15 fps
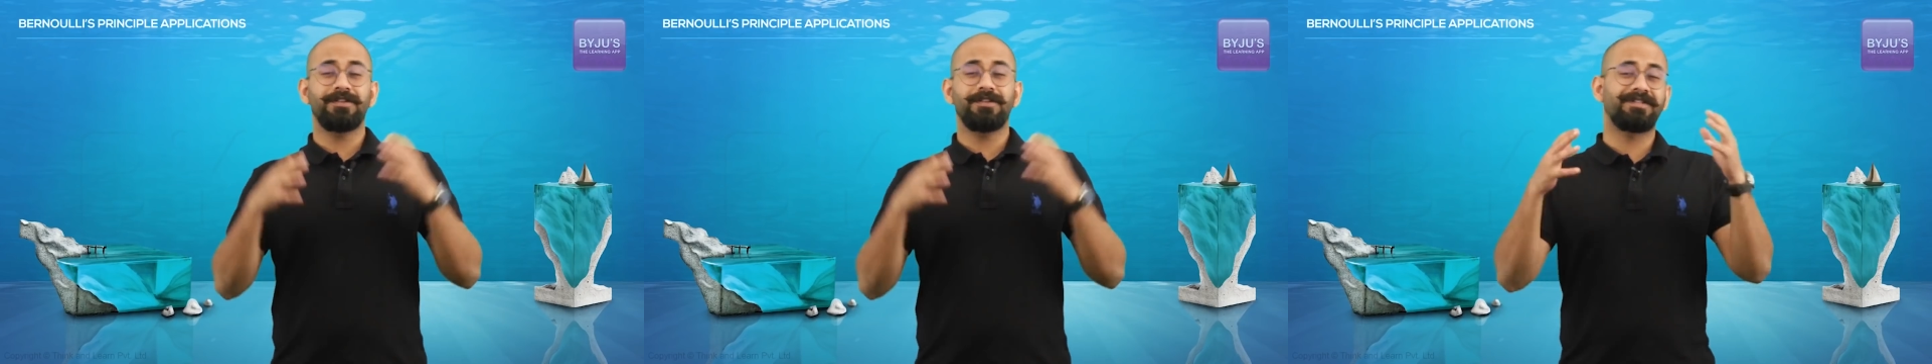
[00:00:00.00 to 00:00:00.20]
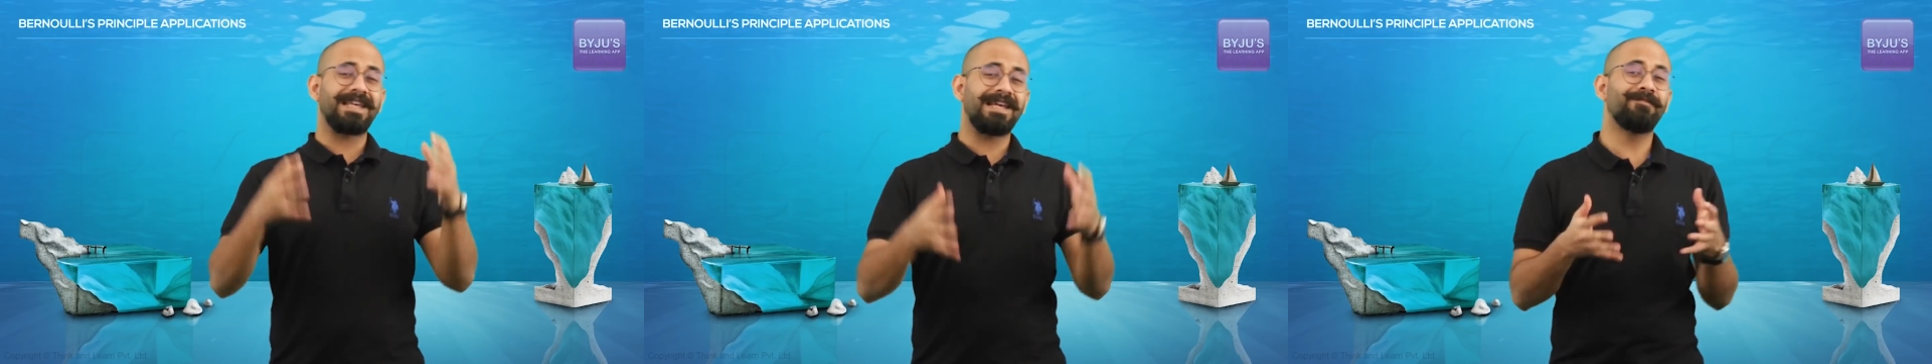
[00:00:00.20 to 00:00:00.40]

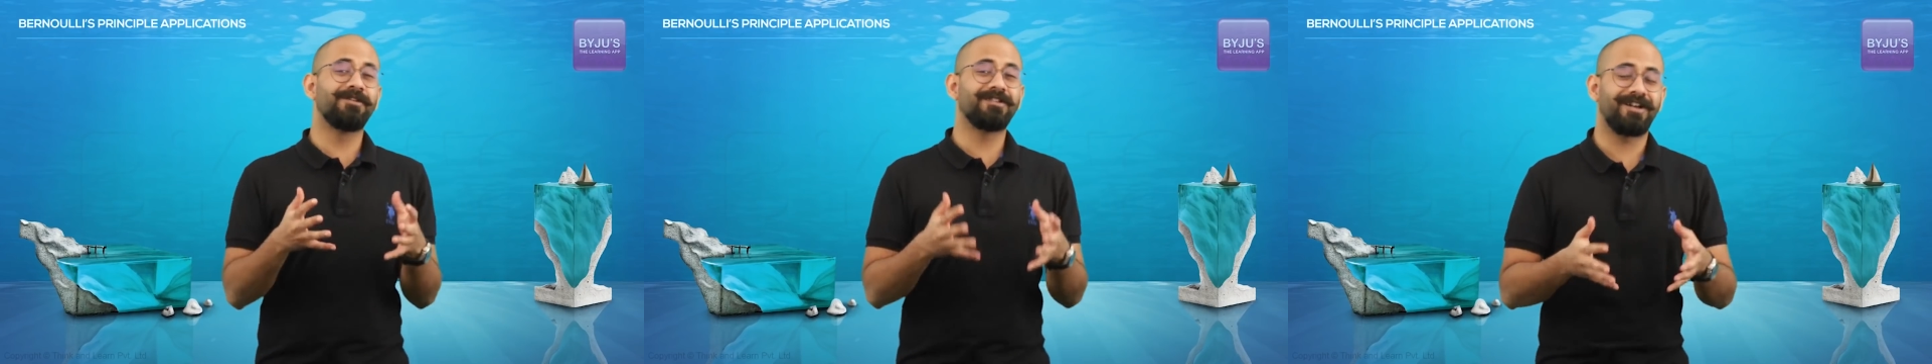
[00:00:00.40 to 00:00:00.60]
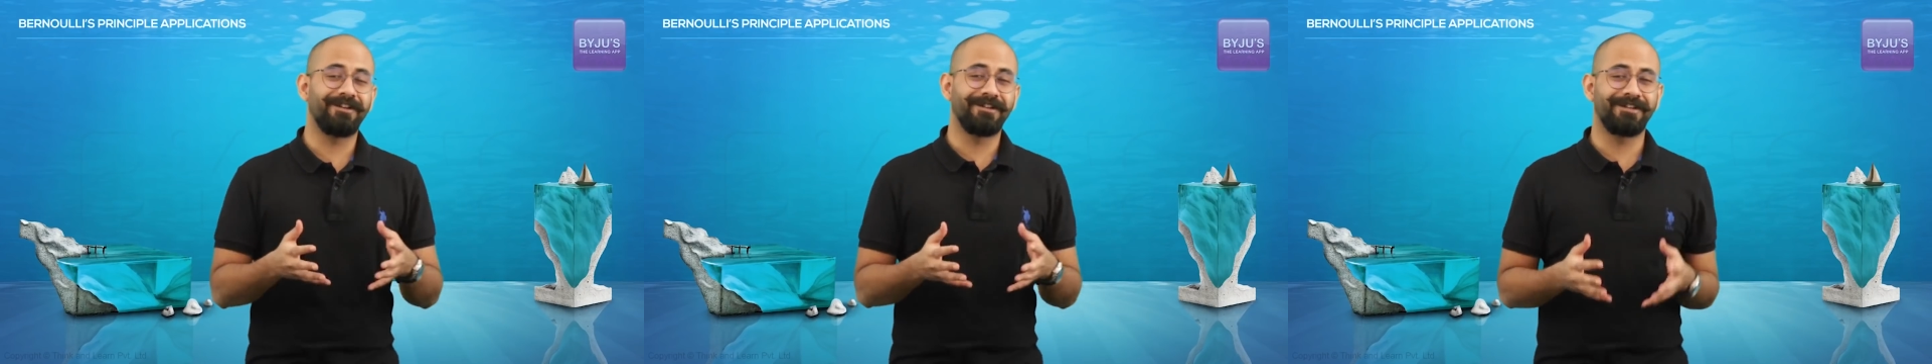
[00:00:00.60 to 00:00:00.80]
the same
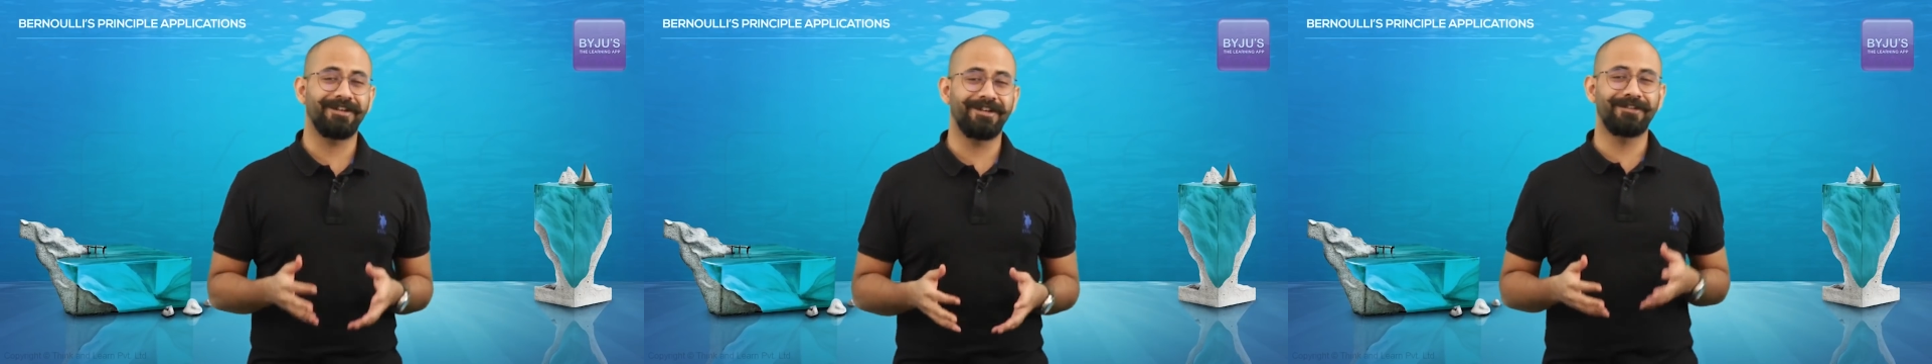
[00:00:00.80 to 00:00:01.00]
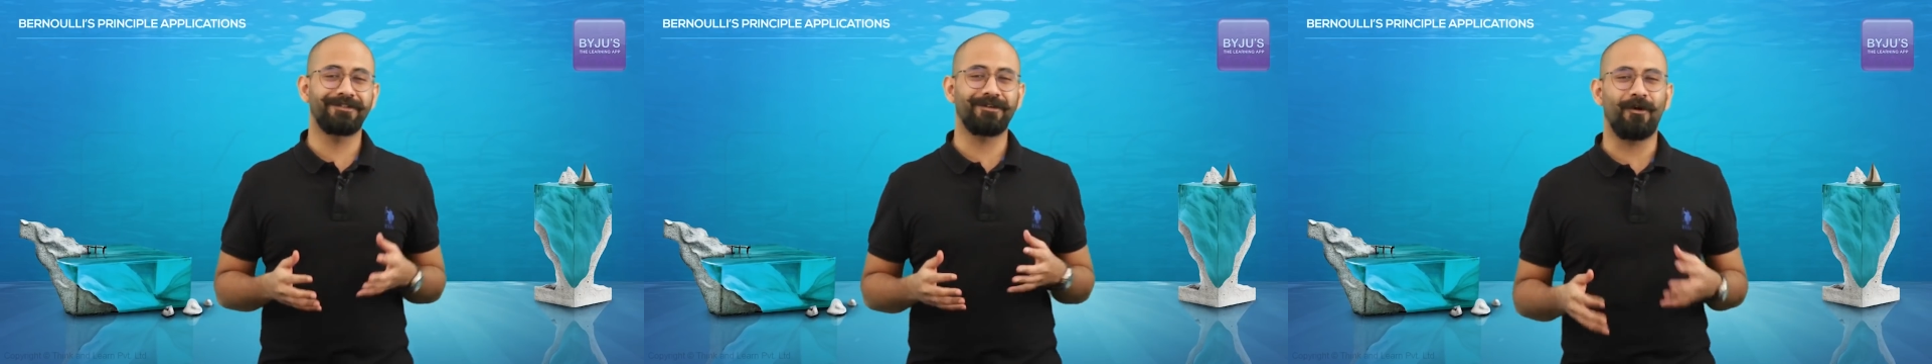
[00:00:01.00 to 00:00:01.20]
result
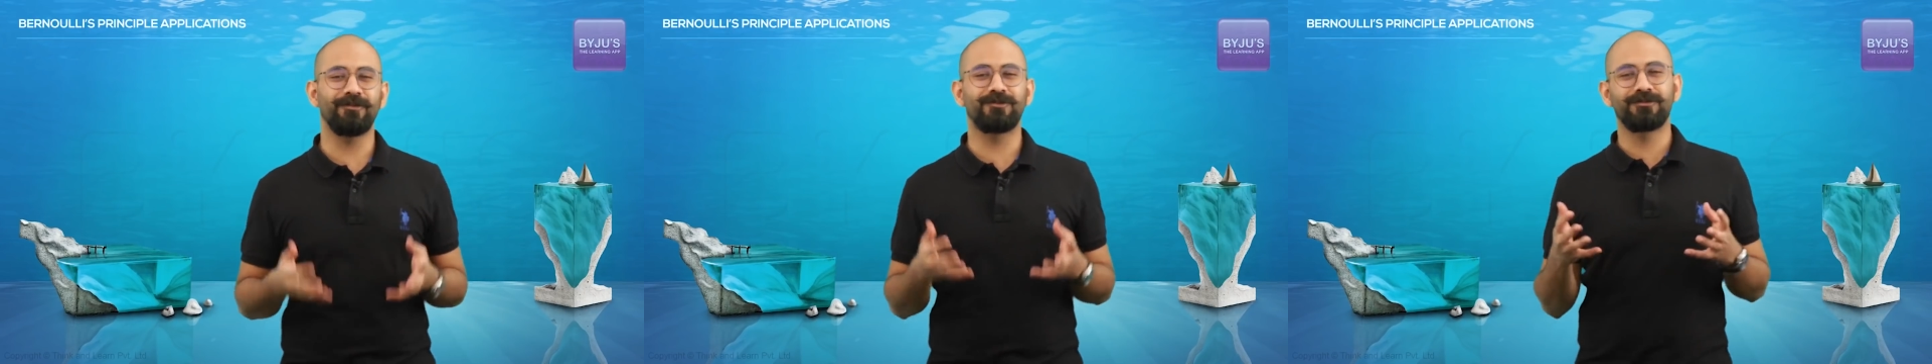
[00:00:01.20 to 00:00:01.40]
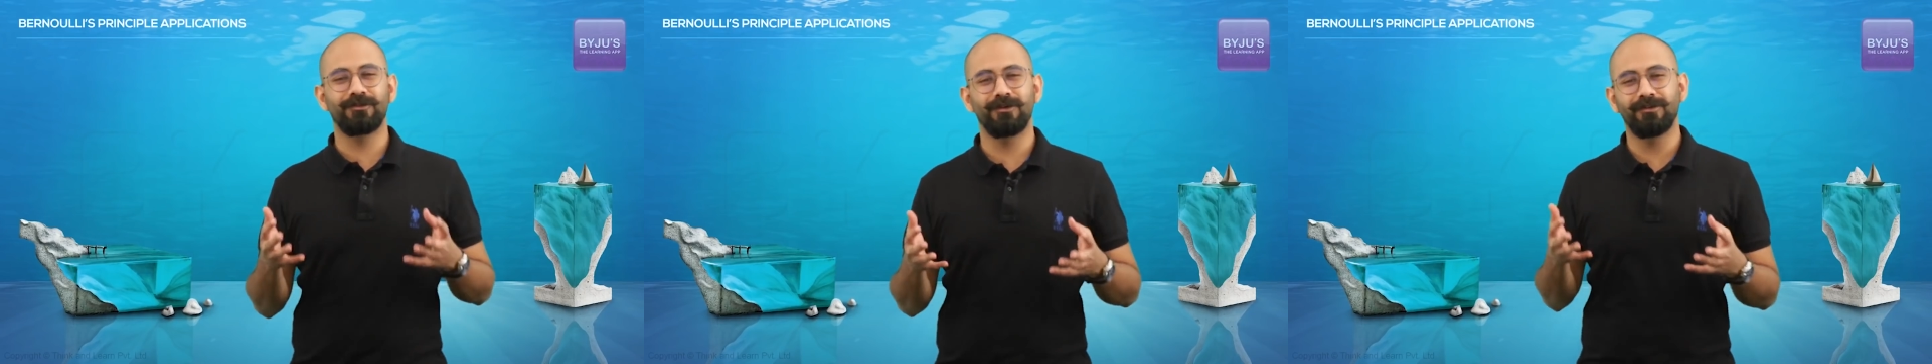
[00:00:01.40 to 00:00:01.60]
is
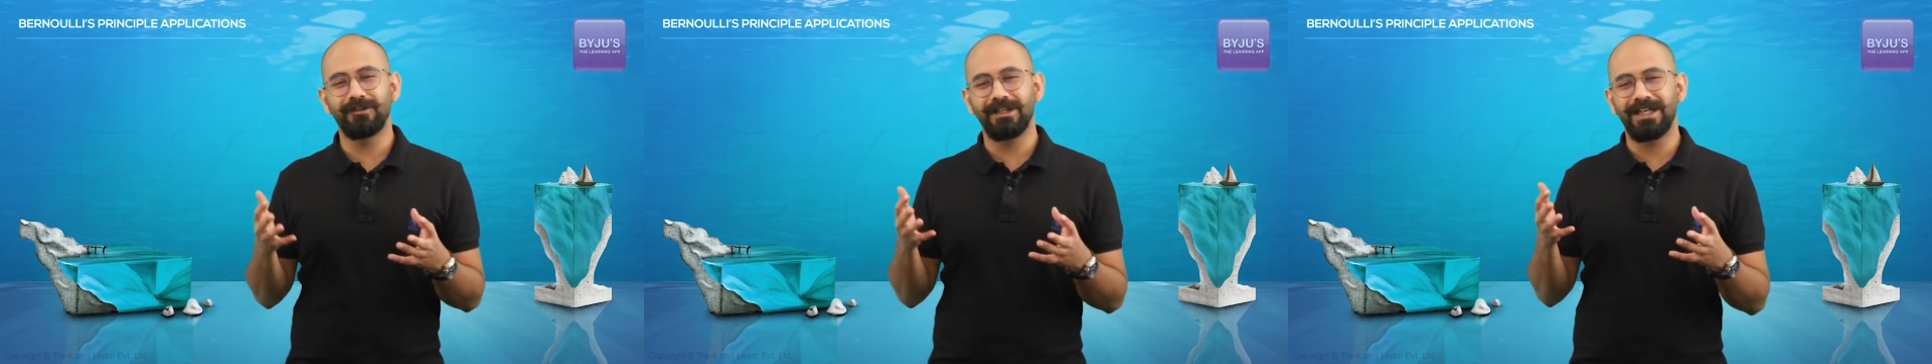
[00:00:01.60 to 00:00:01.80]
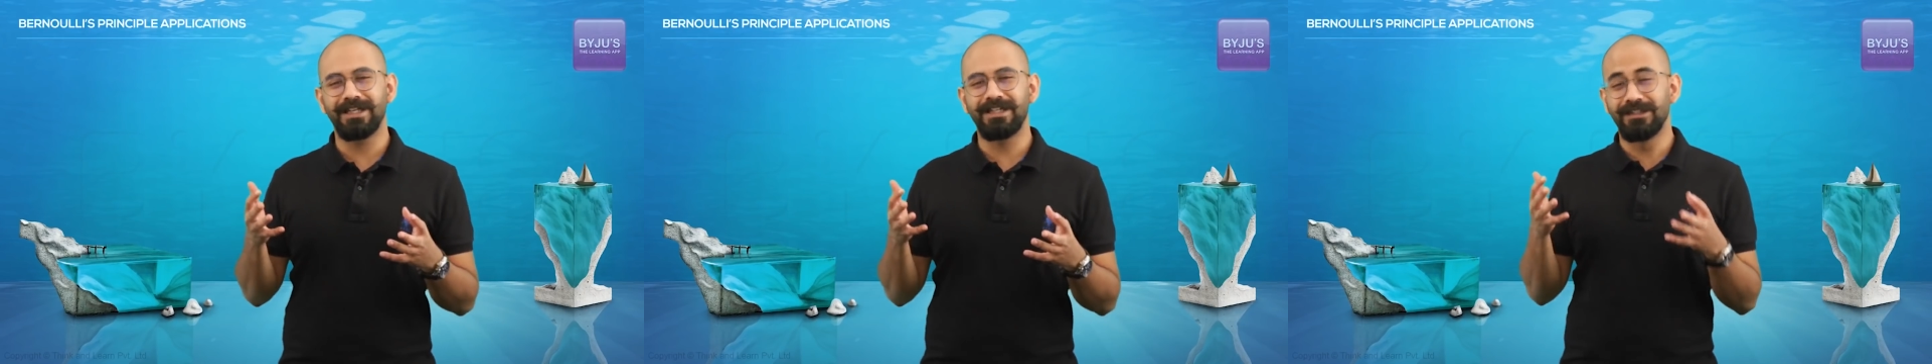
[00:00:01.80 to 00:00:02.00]

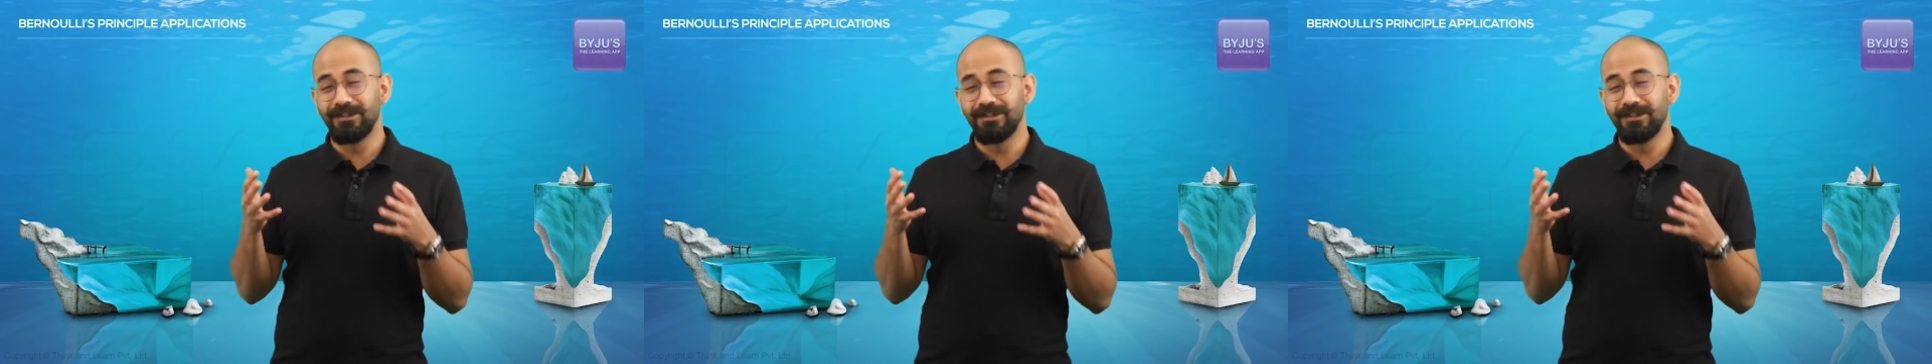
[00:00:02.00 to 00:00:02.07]
also